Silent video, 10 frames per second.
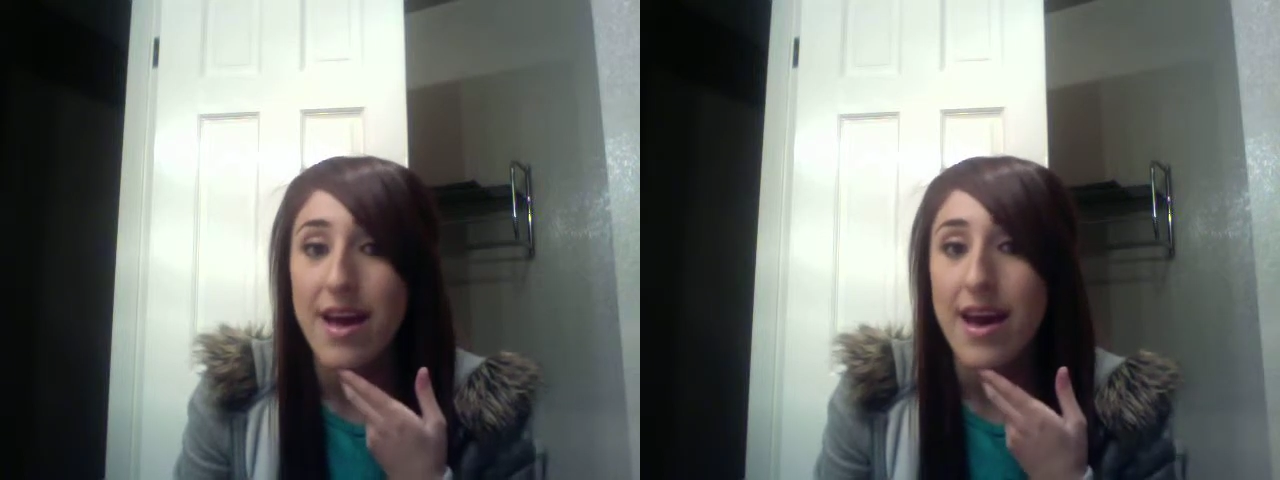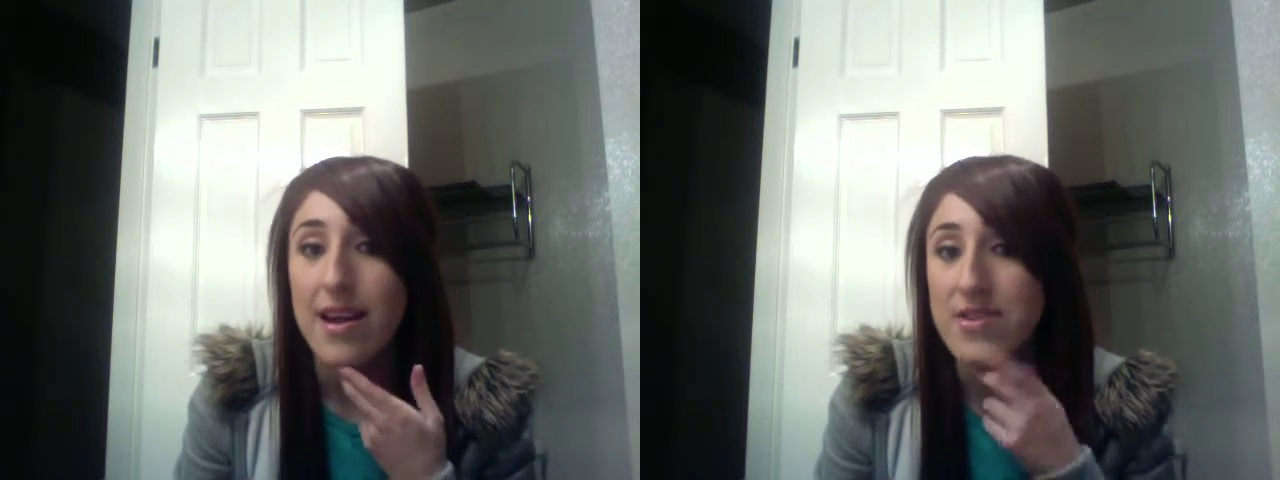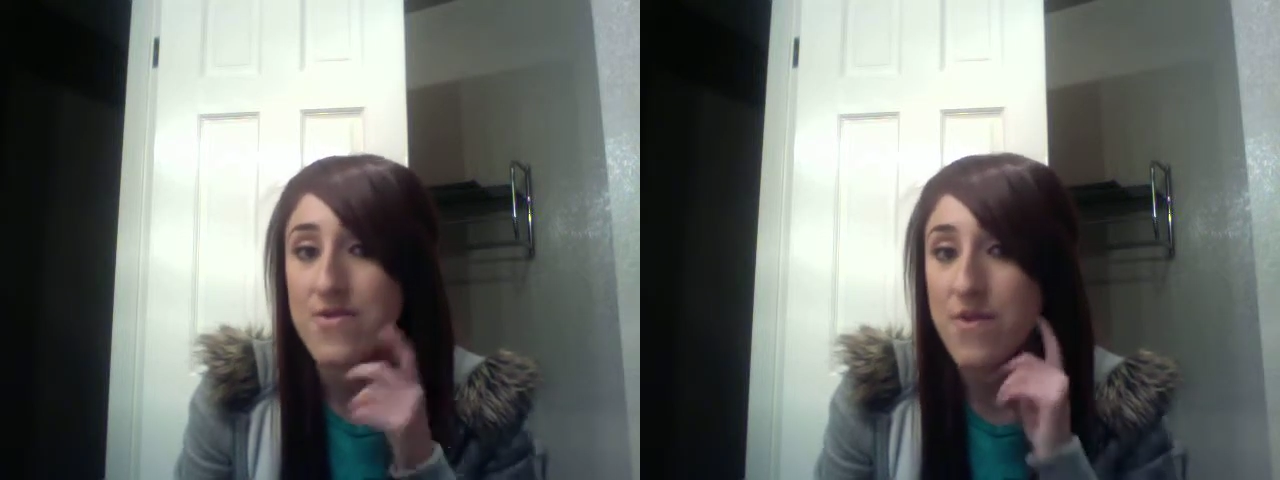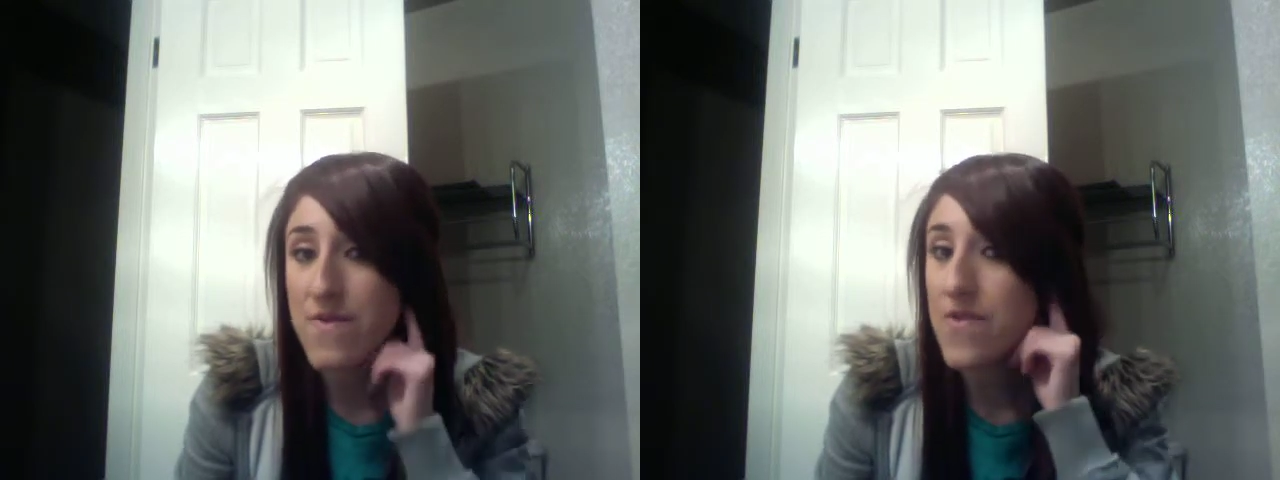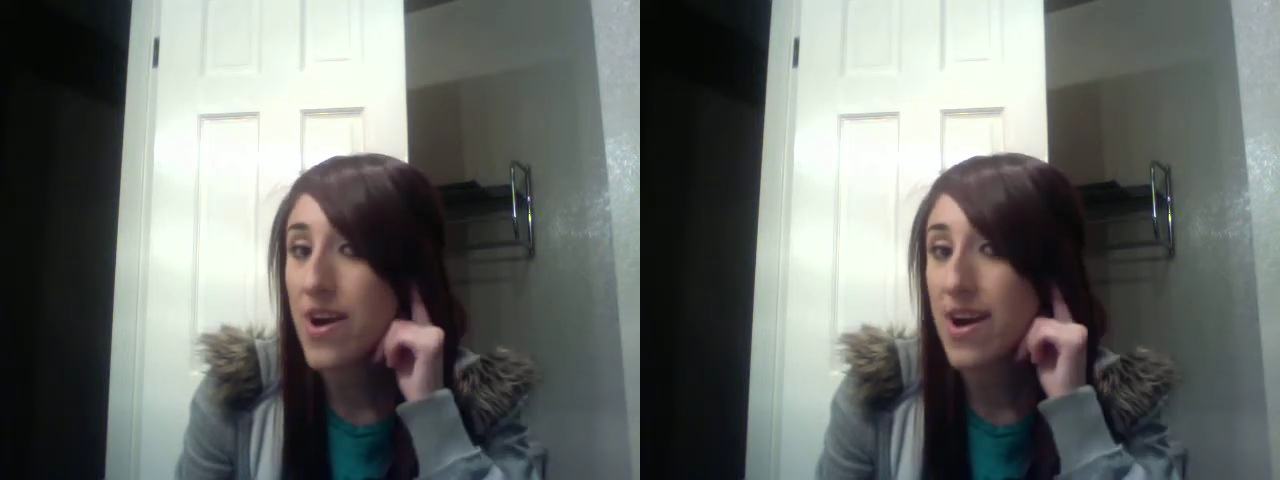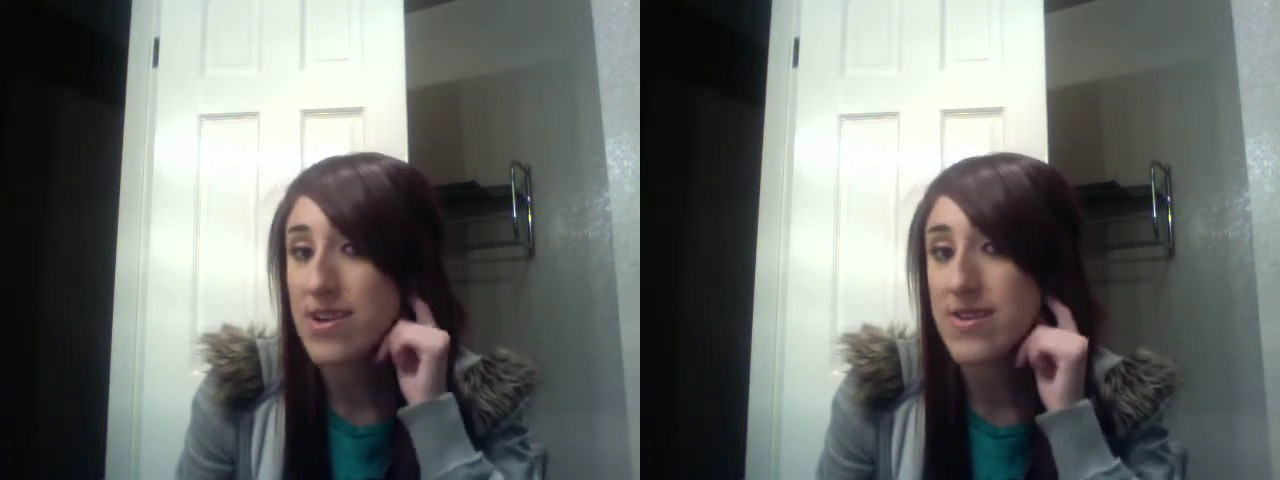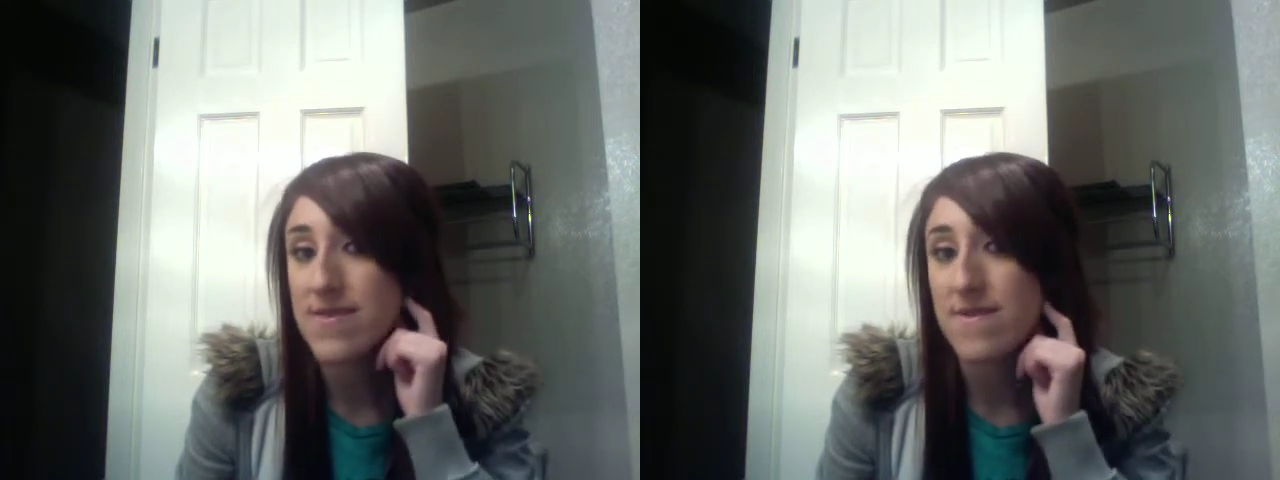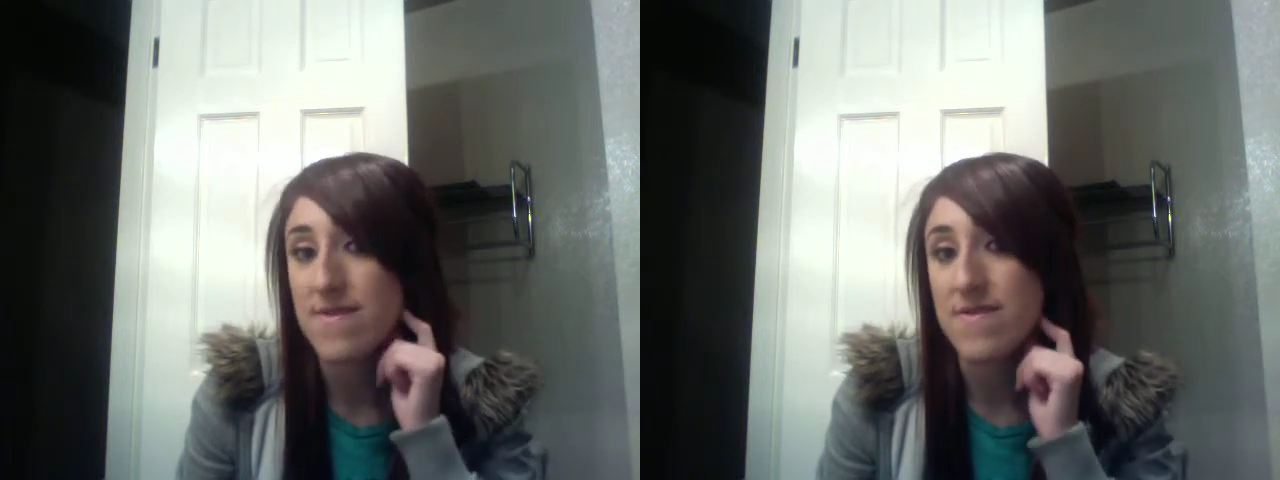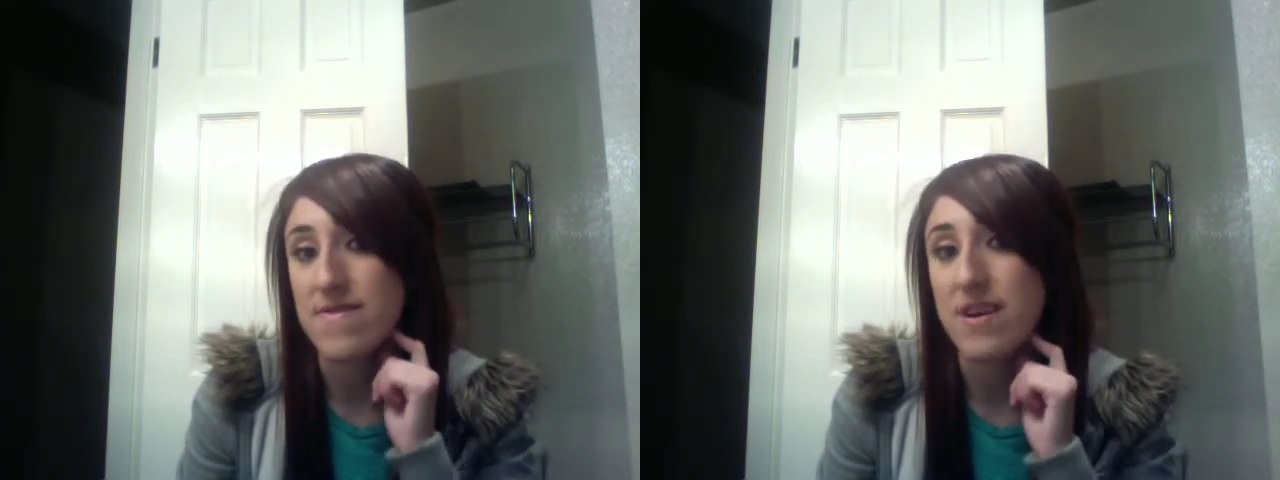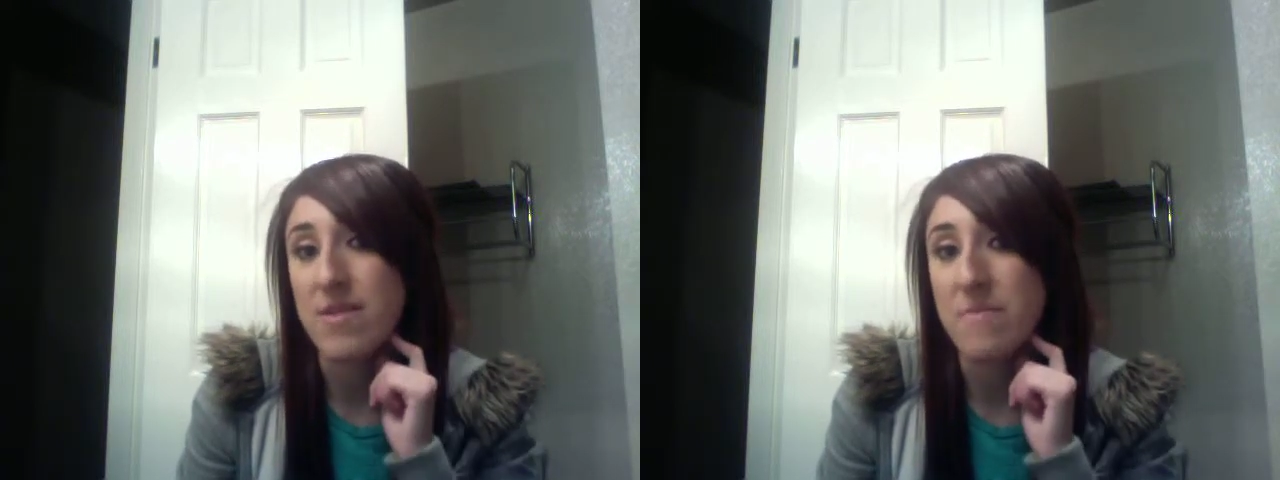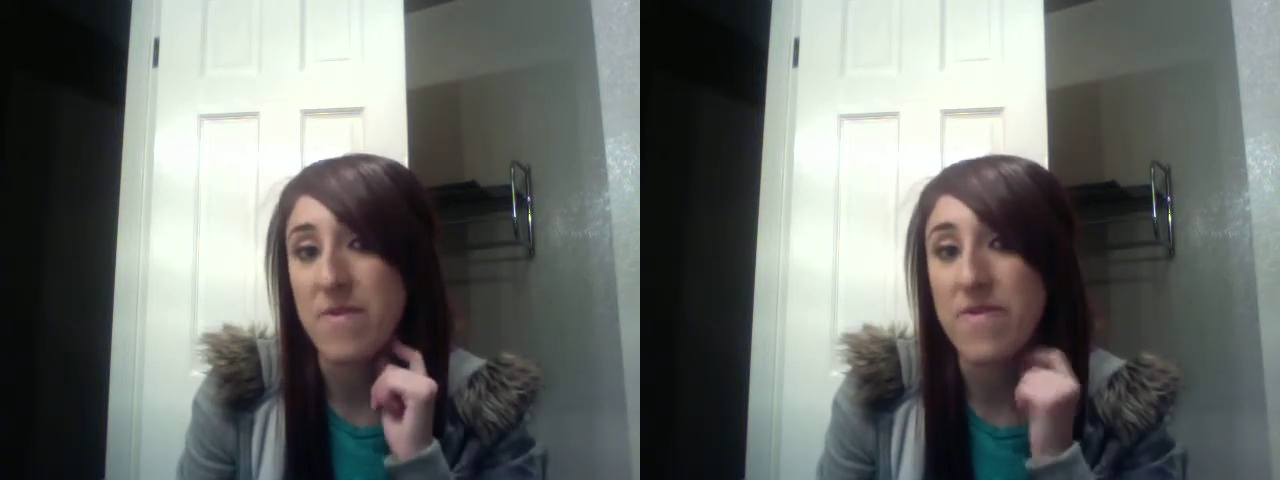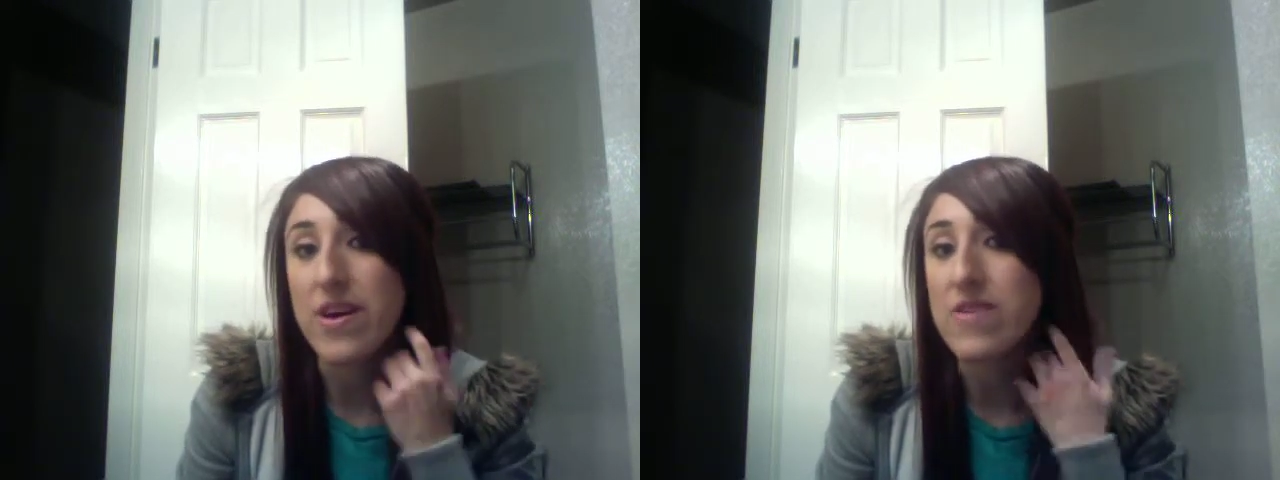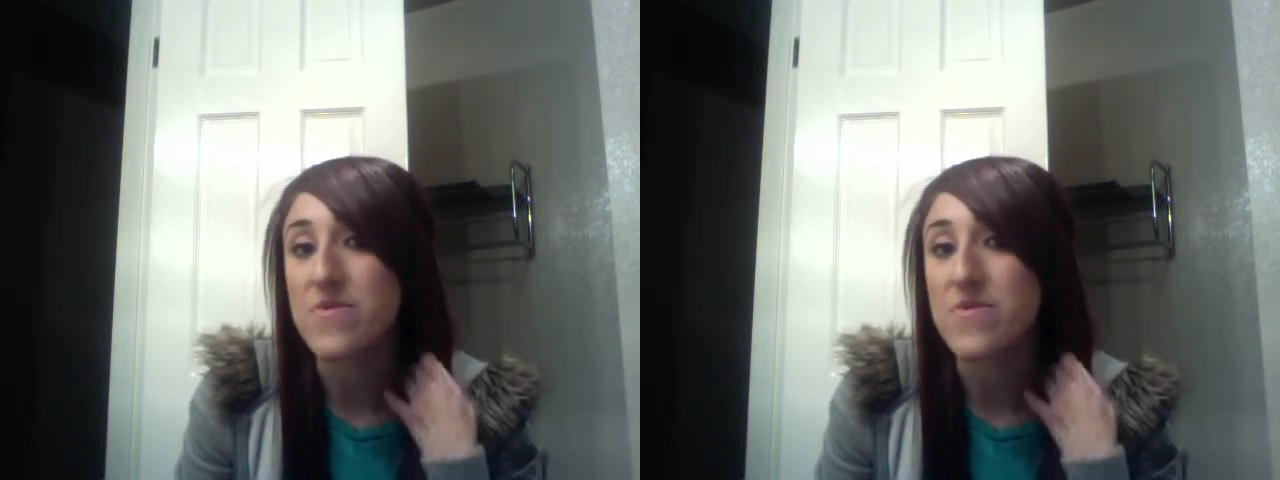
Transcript: and I do have a few acne scars on the side of my face,